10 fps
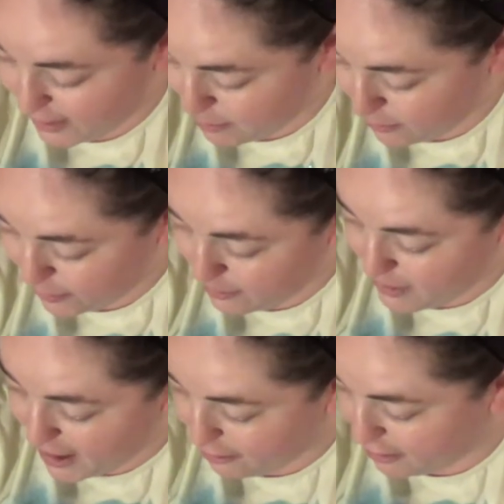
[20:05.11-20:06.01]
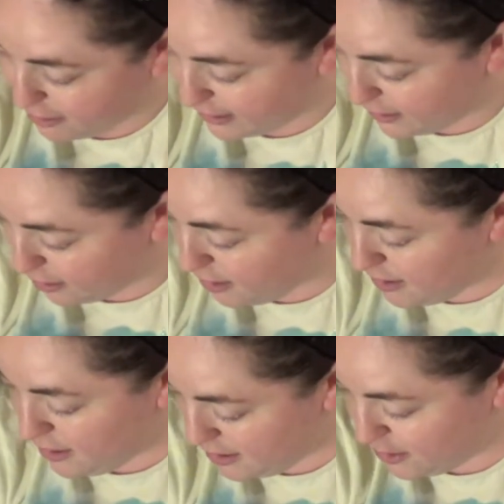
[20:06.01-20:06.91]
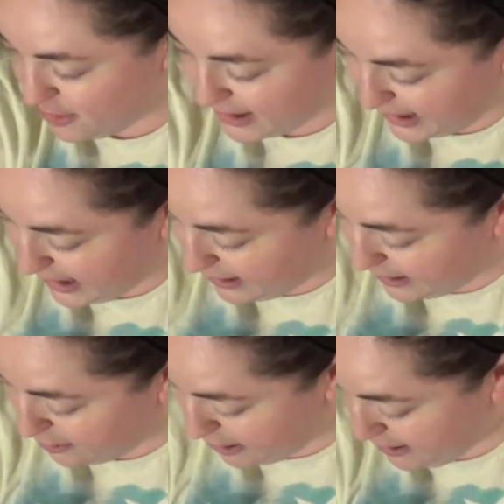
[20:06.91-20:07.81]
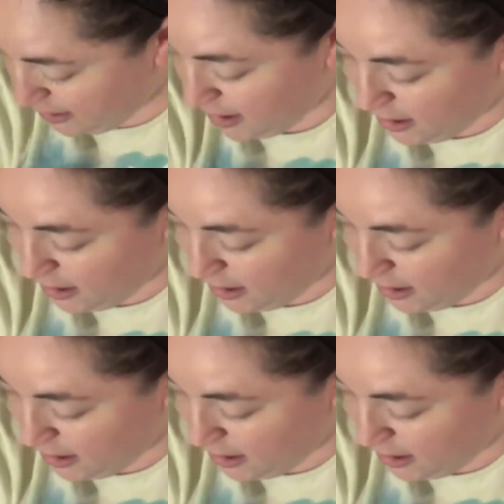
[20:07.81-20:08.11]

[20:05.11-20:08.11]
thing before the battery runs out. Let's just kill it, right?